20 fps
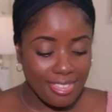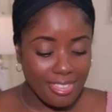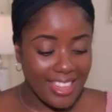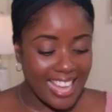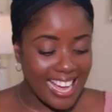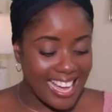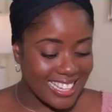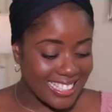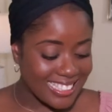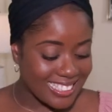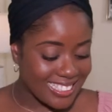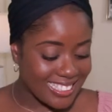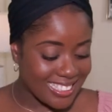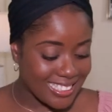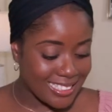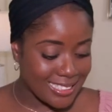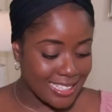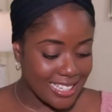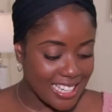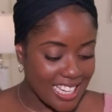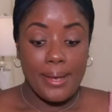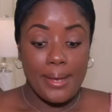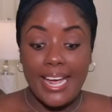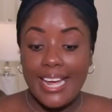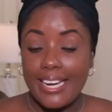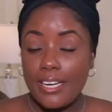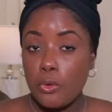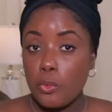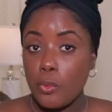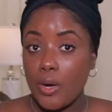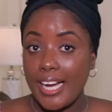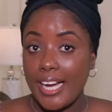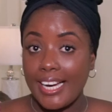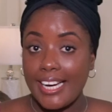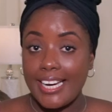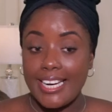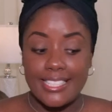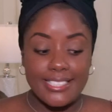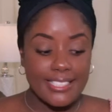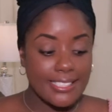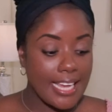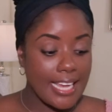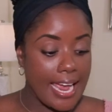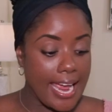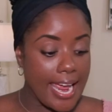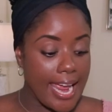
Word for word: that Pennywise